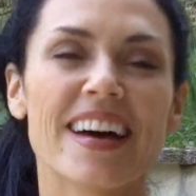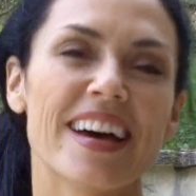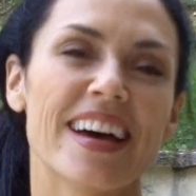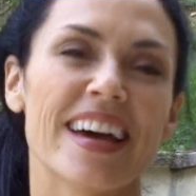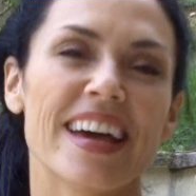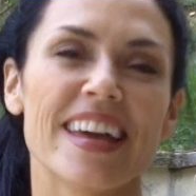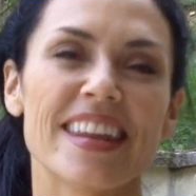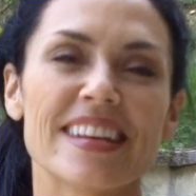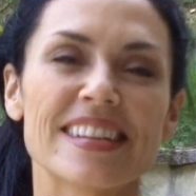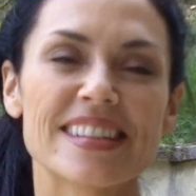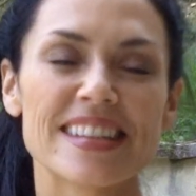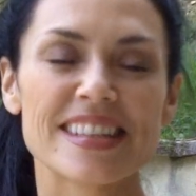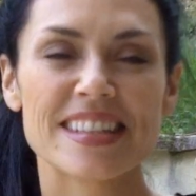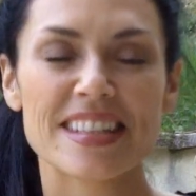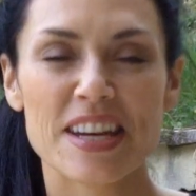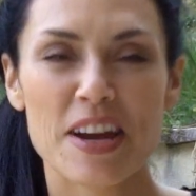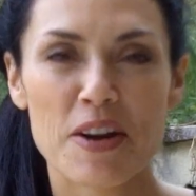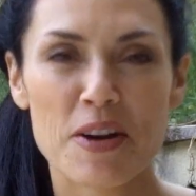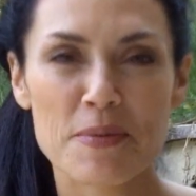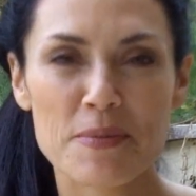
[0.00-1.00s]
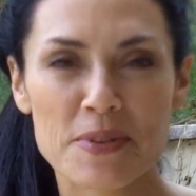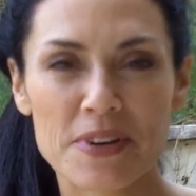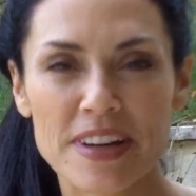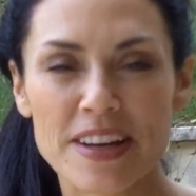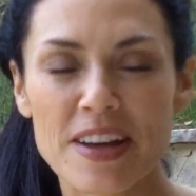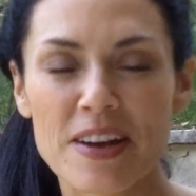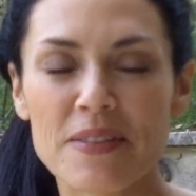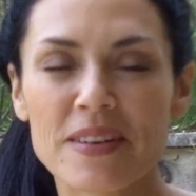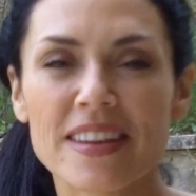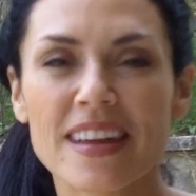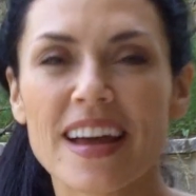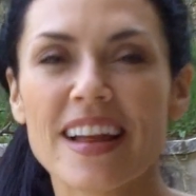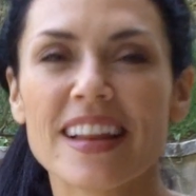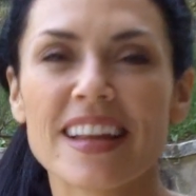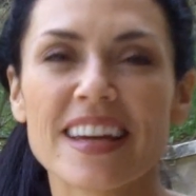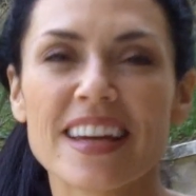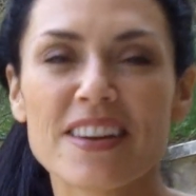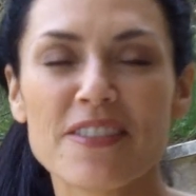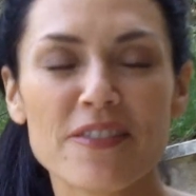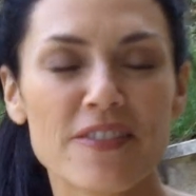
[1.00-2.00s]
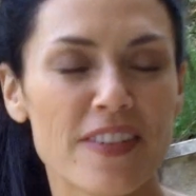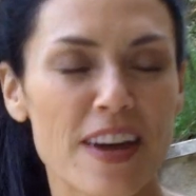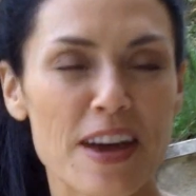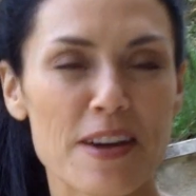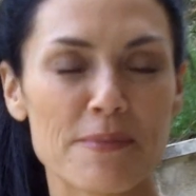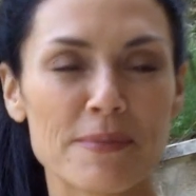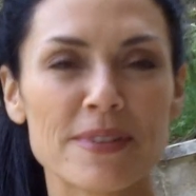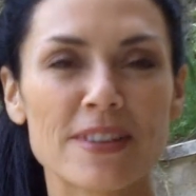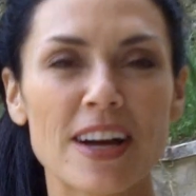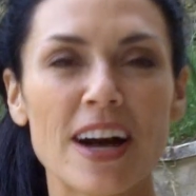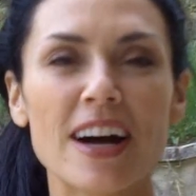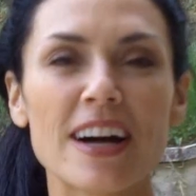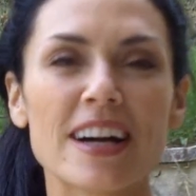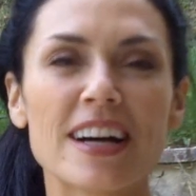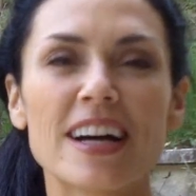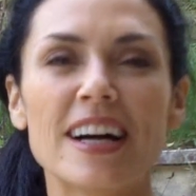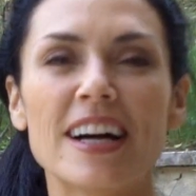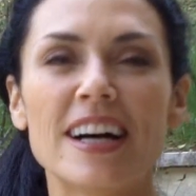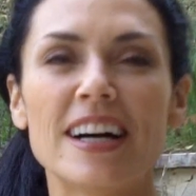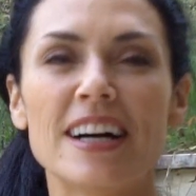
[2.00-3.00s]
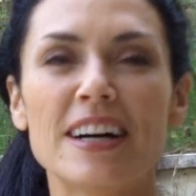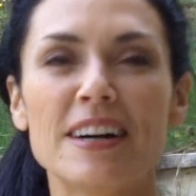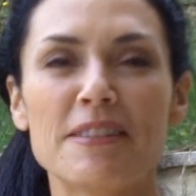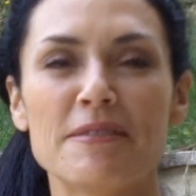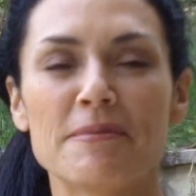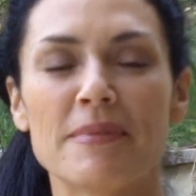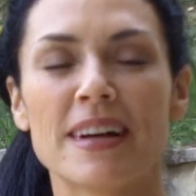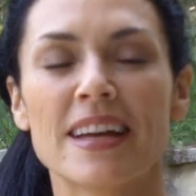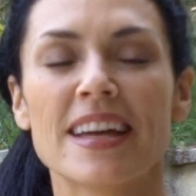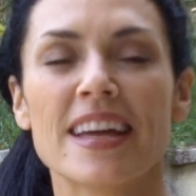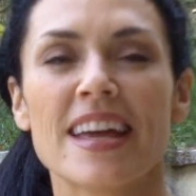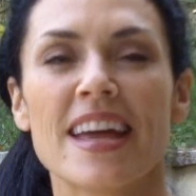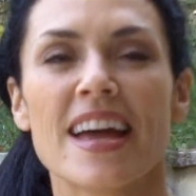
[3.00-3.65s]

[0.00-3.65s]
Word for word: Hi, this is Tara Marino with ElegantFemme.com.